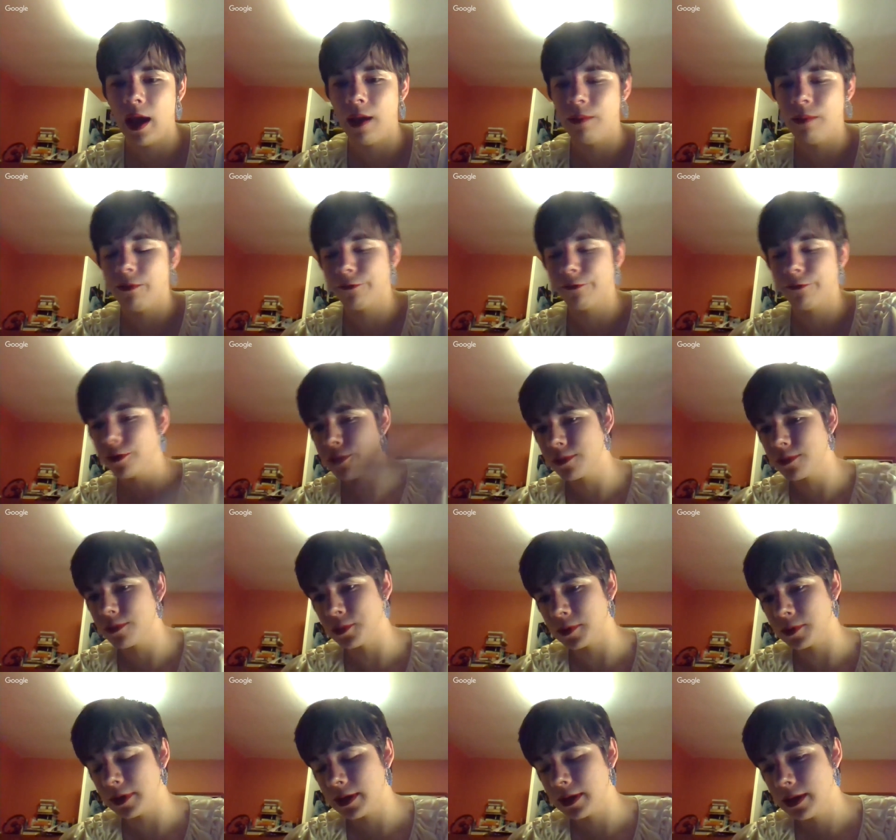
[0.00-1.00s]

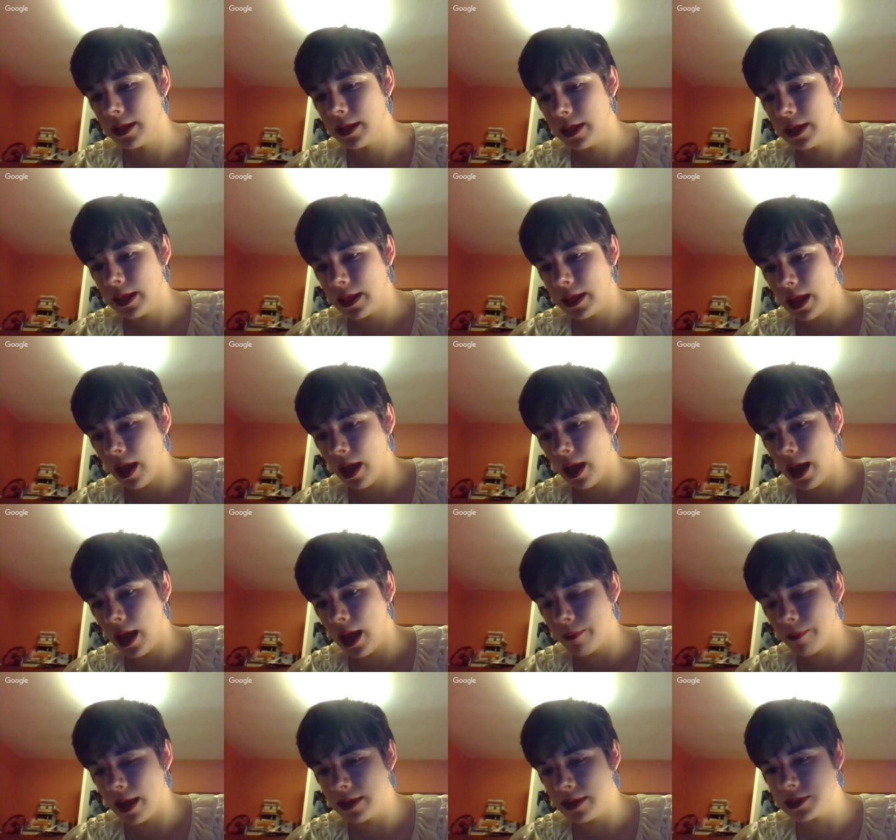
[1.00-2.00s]
Furthermore,
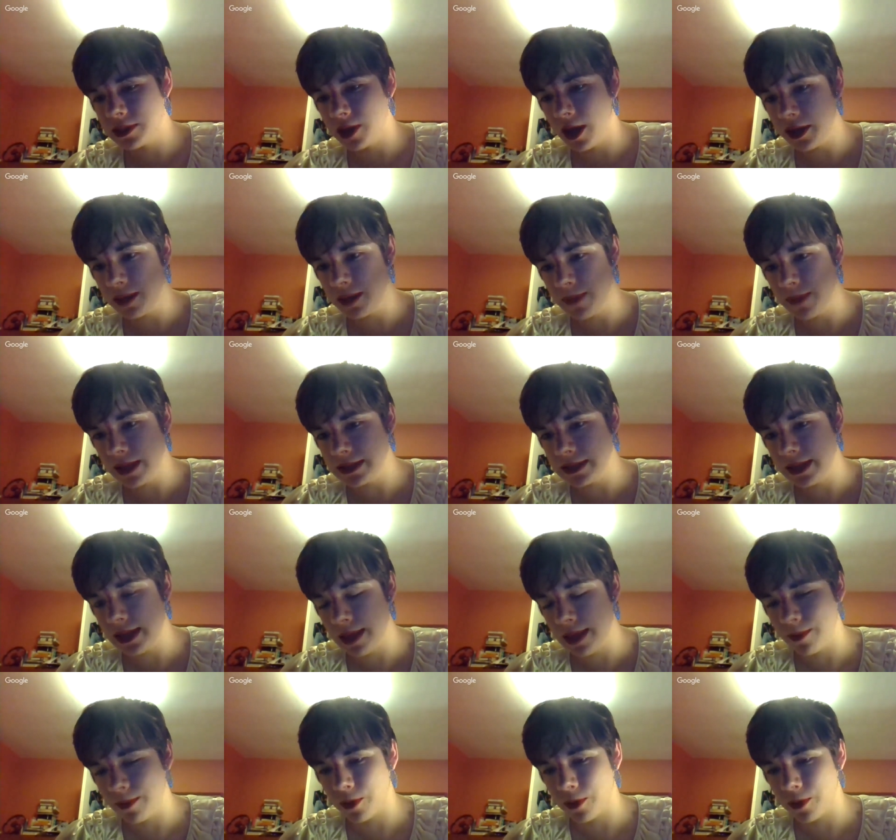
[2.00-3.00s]
undocumented
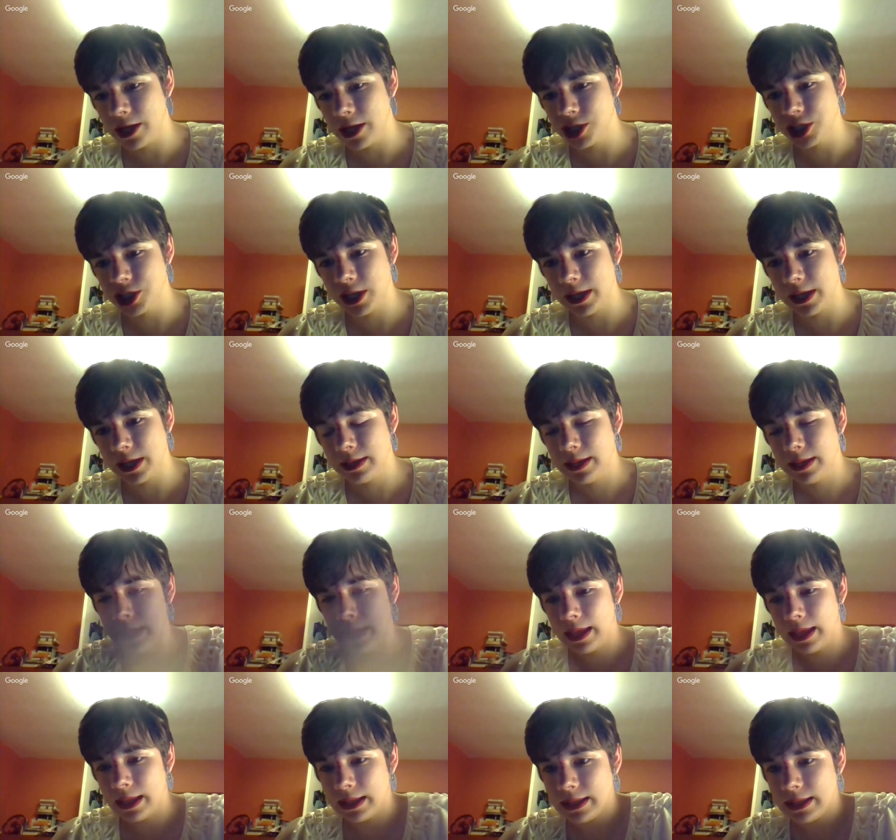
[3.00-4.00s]
immigration
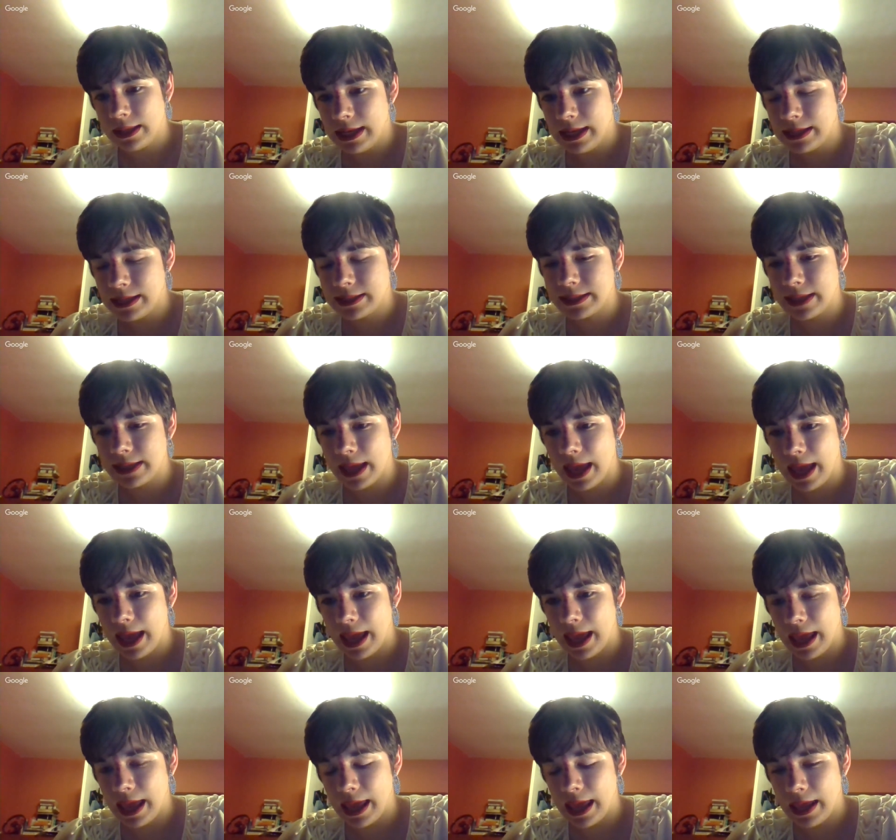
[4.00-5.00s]
needs
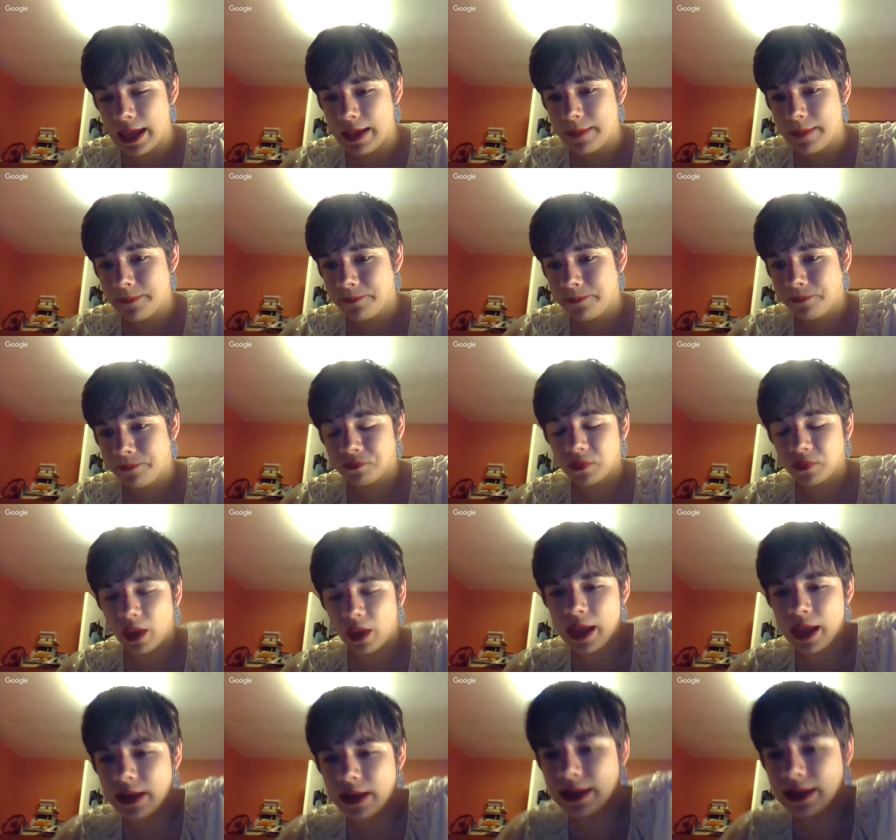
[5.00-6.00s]
a
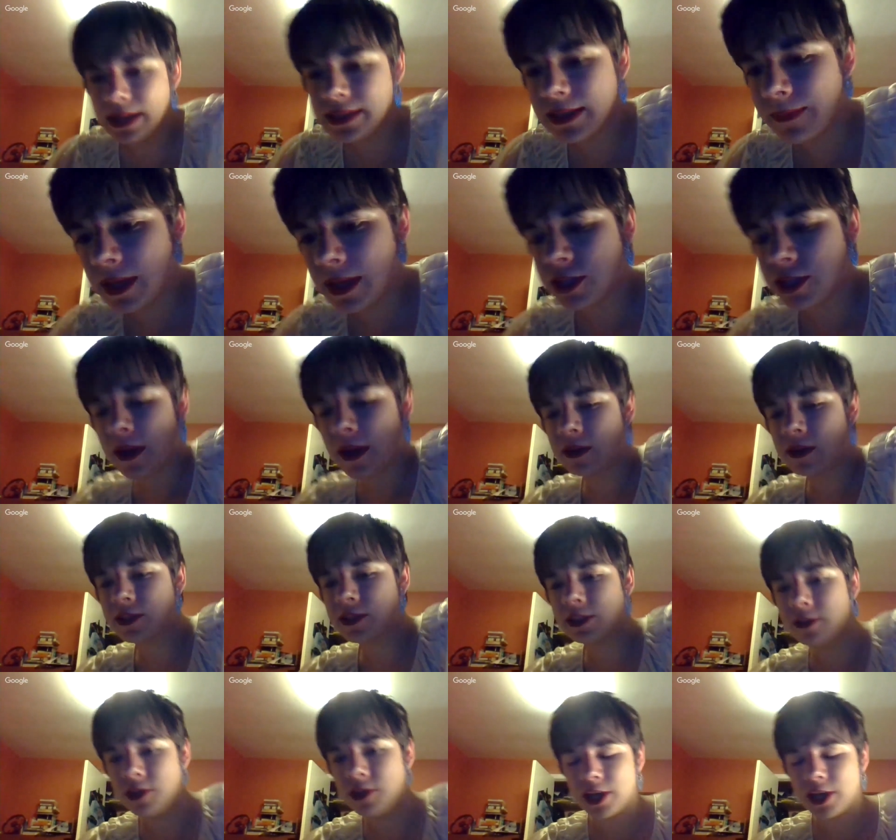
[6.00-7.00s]
it needs a much better
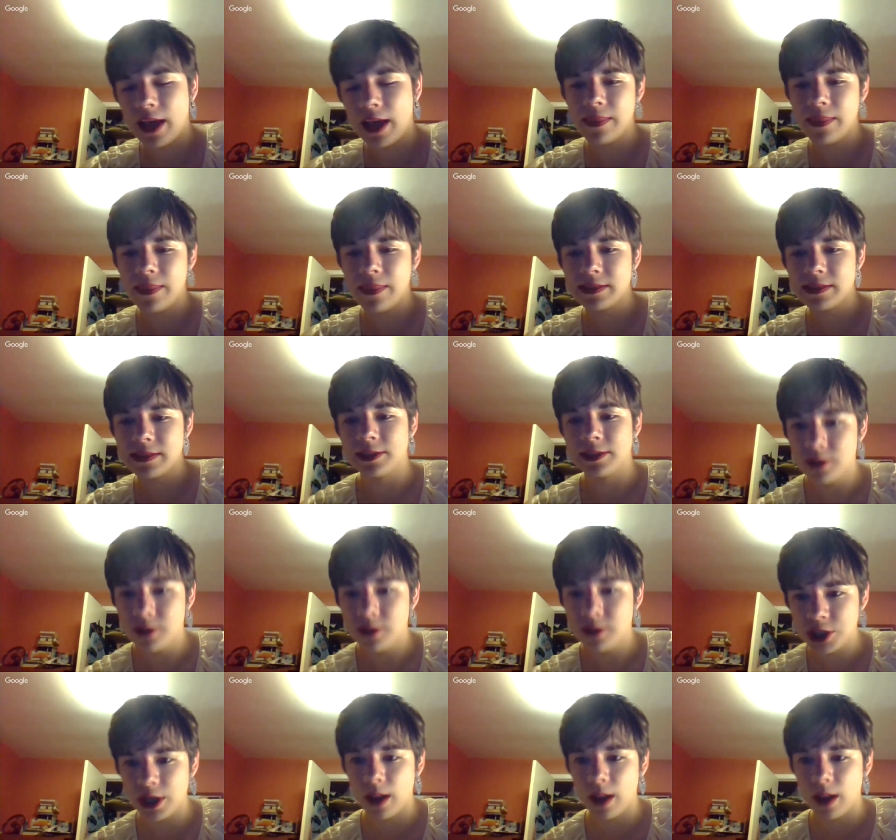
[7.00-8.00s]
solution, and this
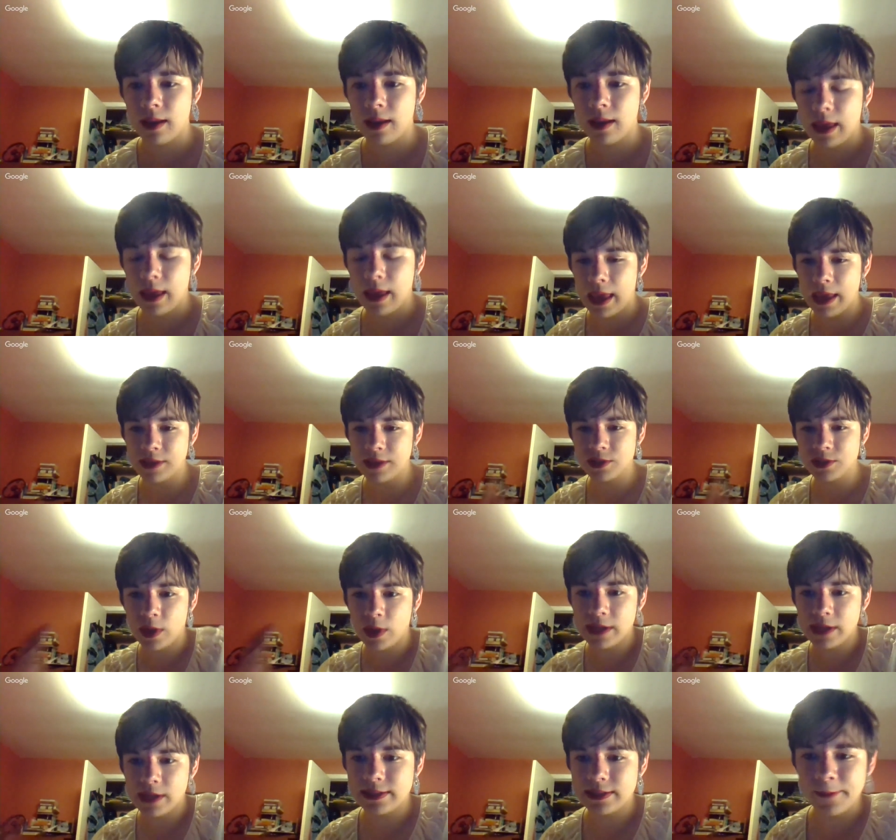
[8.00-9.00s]
solution is
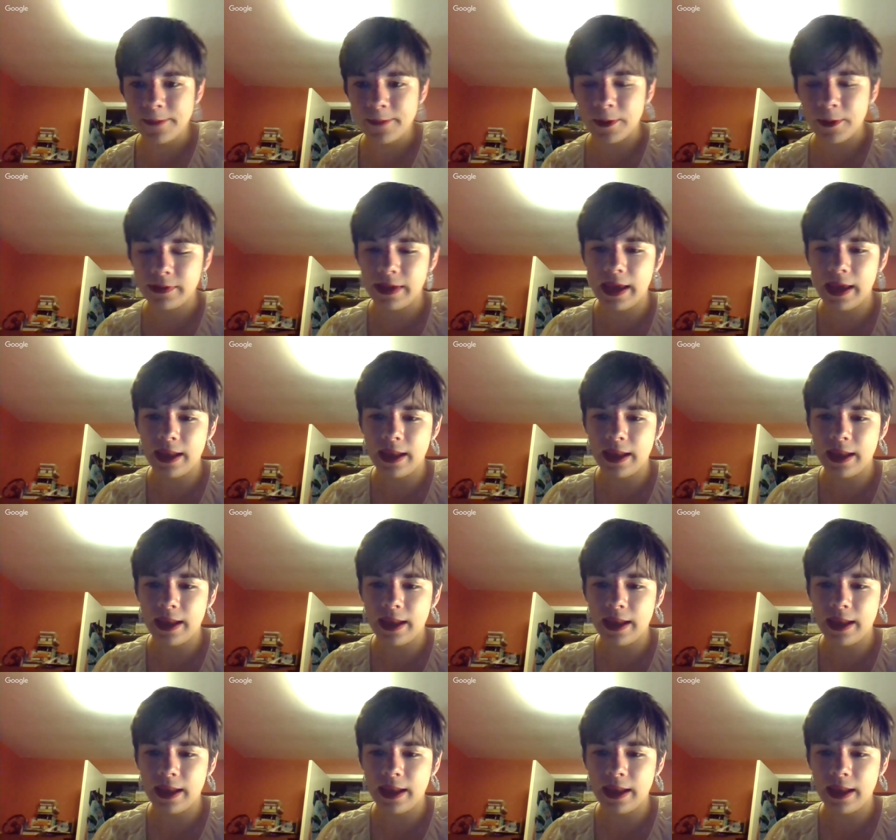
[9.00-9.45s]
quite simple.